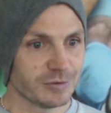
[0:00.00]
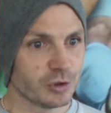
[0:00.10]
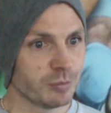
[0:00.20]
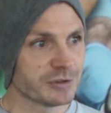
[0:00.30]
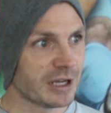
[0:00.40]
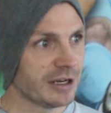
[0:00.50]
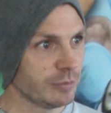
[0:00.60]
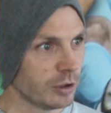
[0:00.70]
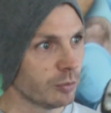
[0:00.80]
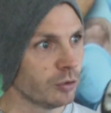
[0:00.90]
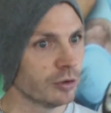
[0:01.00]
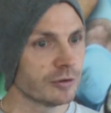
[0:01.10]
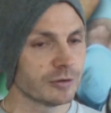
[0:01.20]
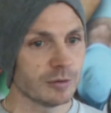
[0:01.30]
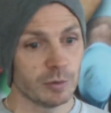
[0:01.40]
John was there, he'd won
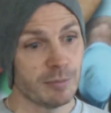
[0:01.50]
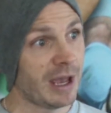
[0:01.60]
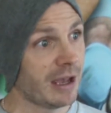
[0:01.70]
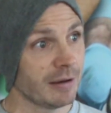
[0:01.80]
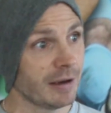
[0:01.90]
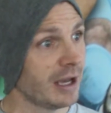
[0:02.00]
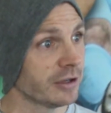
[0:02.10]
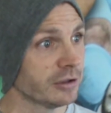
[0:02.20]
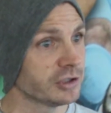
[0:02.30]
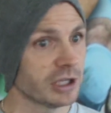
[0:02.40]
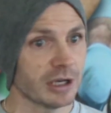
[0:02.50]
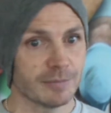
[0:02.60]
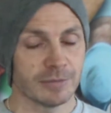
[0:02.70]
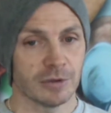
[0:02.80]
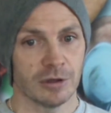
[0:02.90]
awards, and we met, had a good chat.